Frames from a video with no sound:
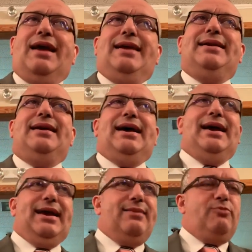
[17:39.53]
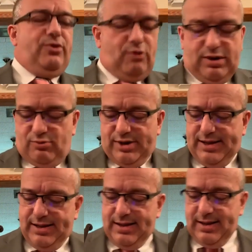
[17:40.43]
goes hand in hand with what
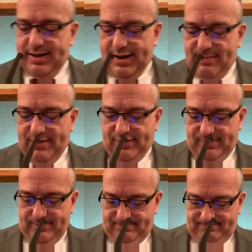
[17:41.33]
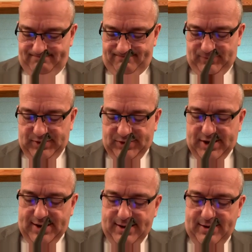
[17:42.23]
we have been
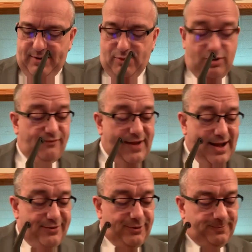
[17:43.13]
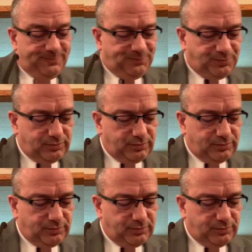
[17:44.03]
studying in the book of Daniel.